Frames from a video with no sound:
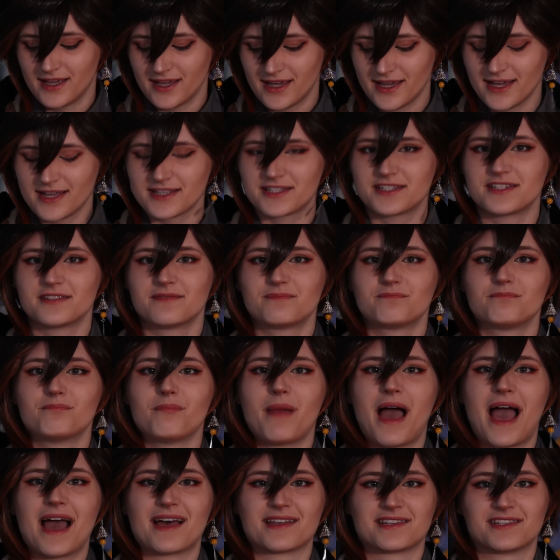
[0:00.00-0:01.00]
It's
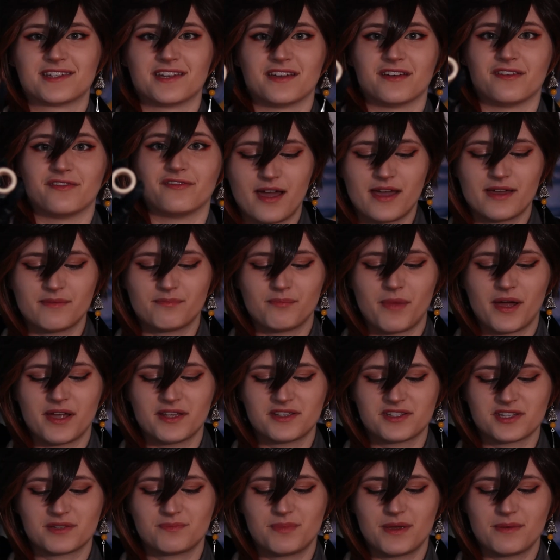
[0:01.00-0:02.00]
massive. It might
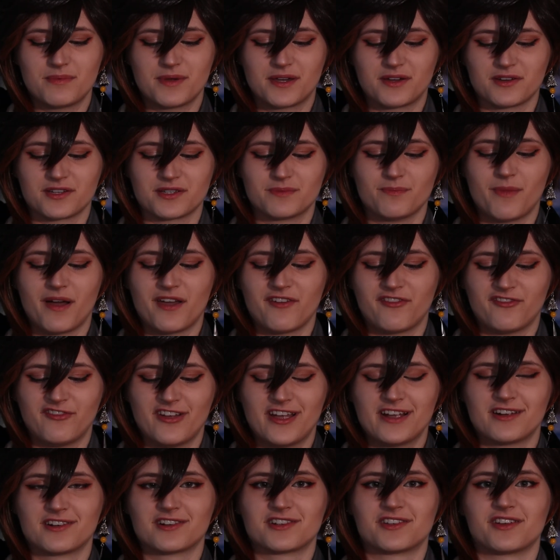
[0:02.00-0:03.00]
just be because my
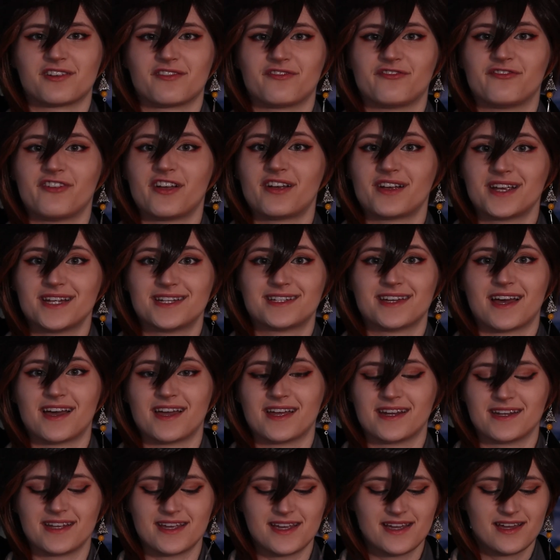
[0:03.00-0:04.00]
fingers are very
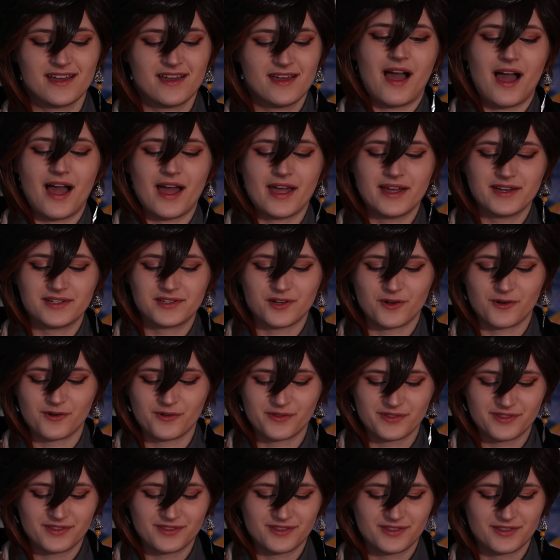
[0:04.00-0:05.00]
tiny. I
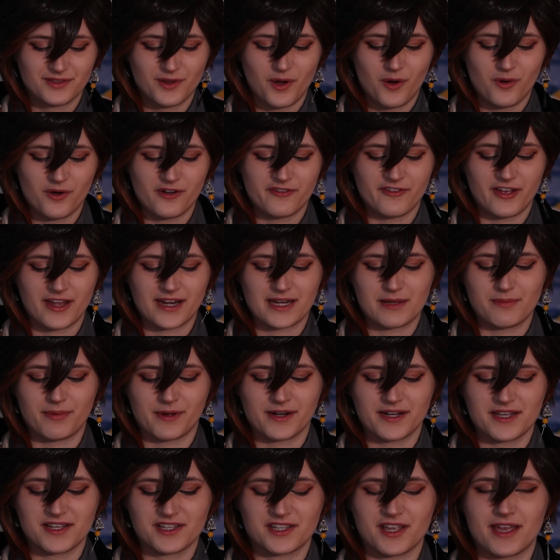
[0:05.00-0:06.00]
don't know if
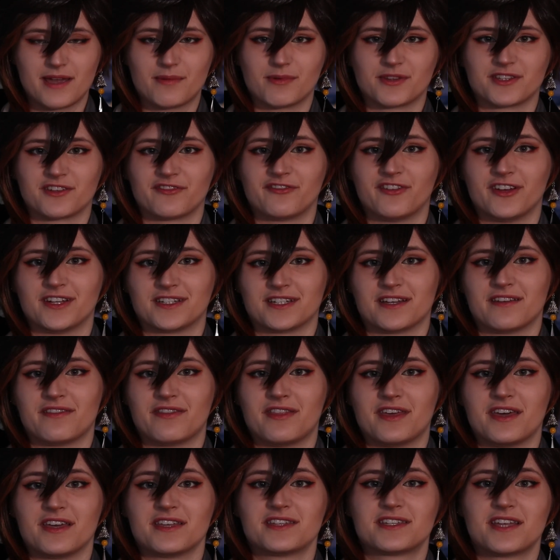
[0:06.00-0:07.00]
anybody is able to fit in
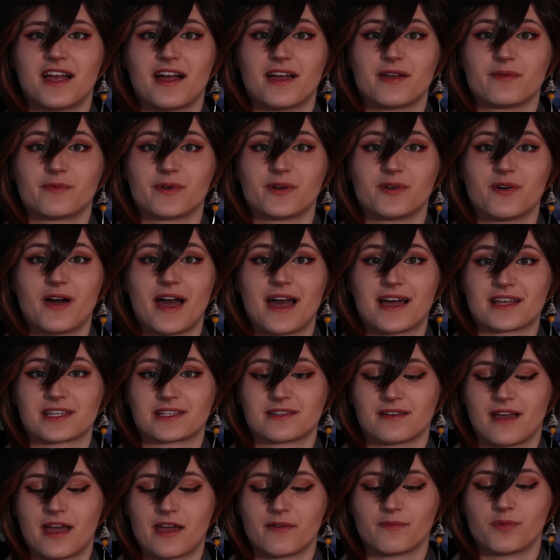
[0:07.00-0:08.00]
this. I
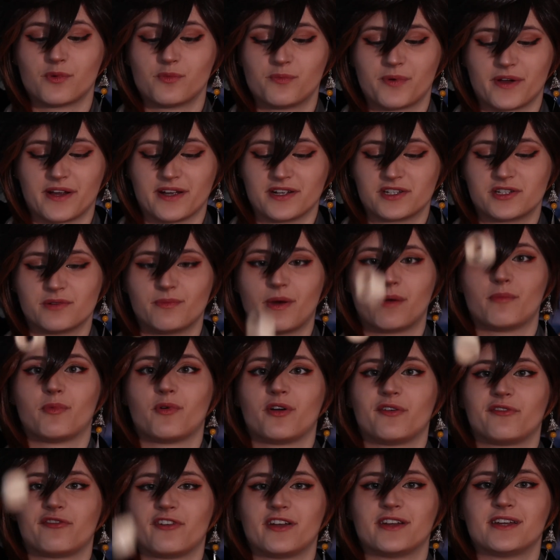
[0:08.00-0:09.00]
will bring it to my
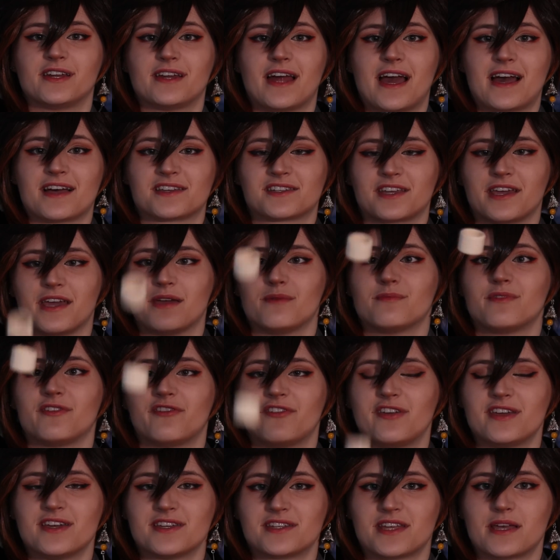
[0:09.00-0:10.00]
boyfriend and ask him if
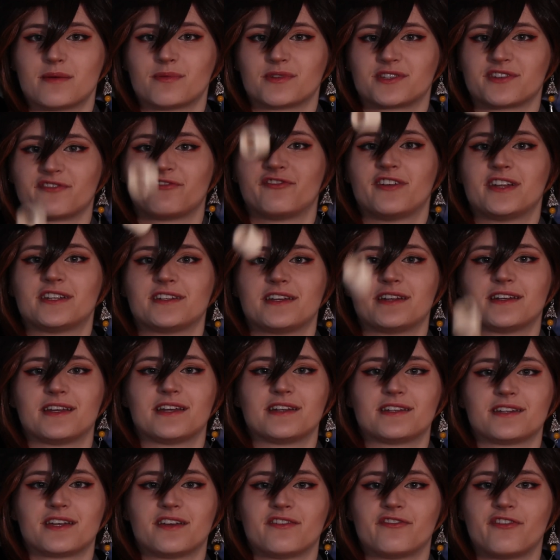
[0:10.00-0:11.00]
he is able to fit in
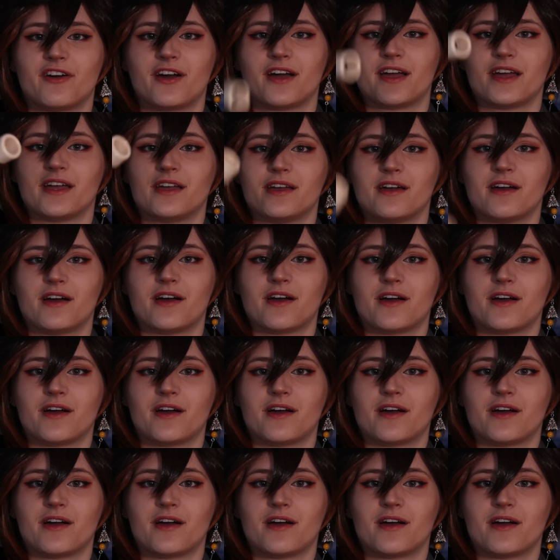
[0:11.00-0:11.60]
it if I